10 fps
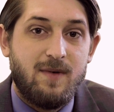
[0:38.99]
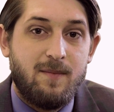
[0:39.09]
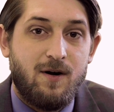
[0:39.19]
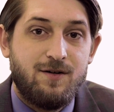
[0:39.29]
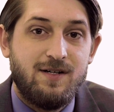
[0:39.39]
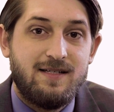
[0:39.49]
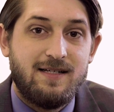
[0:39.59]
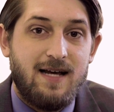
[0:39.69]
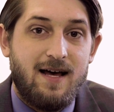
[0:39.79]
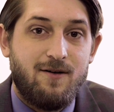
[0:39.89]
a person is
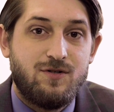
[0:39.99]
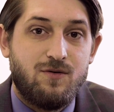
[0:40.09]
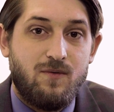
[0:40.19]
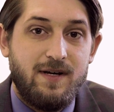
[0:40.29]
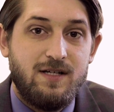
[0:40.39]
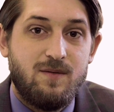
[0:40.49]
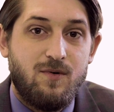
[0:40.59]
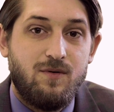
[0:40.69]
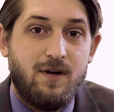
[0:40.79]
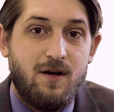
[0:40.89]
entitled to
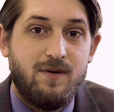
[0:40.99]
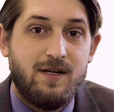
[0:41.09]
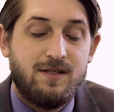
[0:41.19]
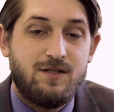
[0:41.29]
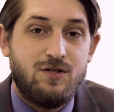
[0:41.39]
reasonable notice